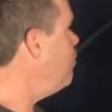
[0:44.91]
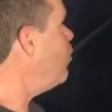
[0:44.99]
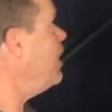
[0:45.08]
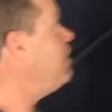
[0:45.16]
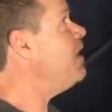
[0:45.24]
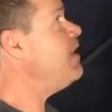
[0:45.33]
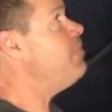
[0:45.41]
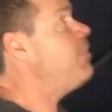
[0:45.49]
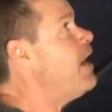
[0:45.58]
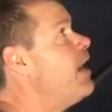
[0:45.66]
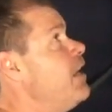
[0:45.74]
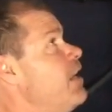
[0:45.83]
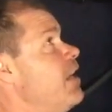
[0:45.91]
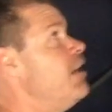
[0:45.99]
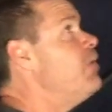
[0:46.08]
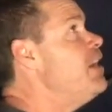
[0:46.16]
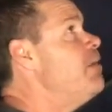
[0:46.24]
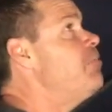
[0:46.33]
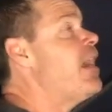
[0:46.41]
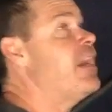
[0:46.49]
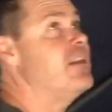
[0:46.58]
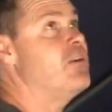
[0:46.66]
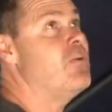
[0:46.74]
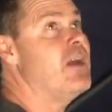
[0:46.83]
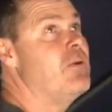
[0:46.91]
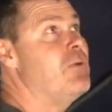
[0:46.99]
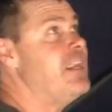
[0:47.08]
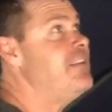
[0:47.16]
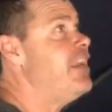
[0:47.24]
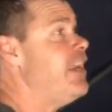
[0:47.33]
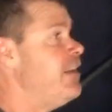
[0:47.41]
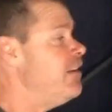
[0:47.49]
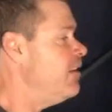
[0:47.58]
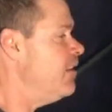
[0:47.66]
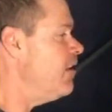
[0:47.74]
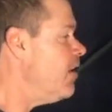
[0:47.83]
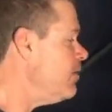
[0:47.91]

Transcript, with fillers: more you think about it, when you're packing away a wet tent, the